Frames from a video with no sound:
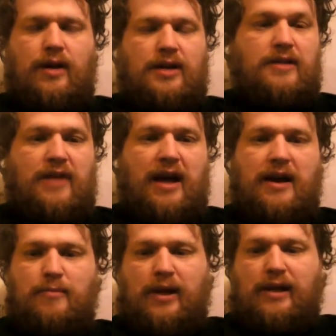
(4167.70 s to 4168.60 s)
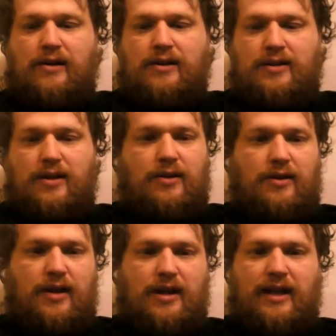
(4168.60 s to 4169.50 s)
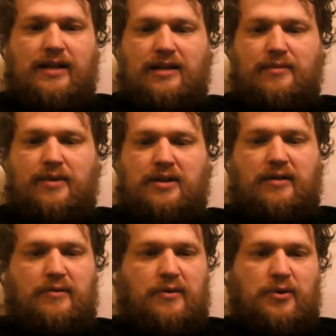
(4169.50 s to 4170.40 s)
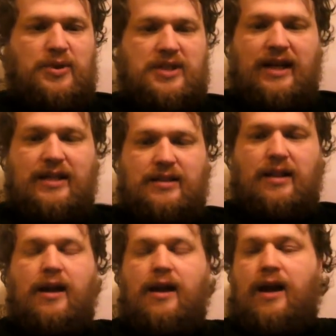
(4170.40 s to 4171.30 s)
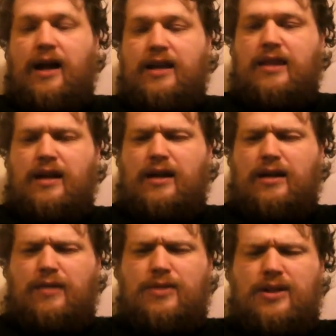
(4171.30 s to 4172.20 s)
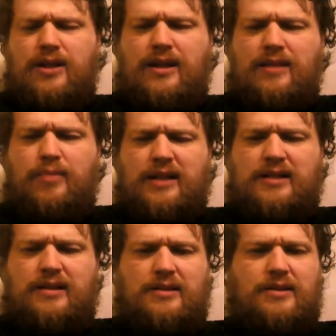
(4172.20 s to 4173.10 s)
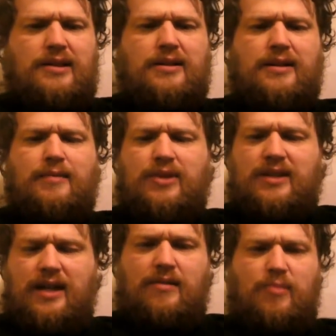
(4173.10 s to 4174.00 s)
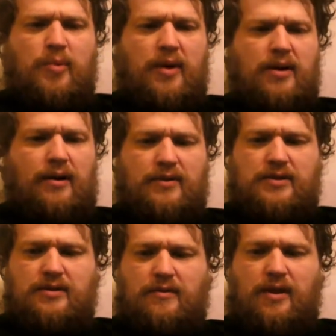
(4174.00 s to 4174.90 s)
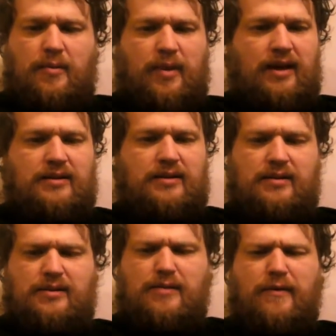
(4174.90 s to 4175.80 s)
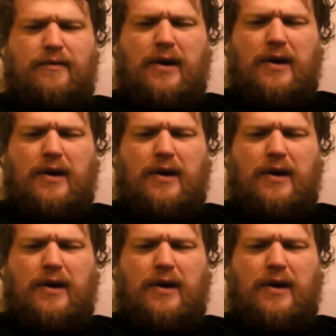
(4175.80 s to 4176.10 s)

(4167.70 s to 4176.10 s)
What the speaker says: As if that implicates her in that telemarketing fraud, which it isn't. You think, you cheeky bastard, you did nothing but tear him apart for stuff in the past. So fuck.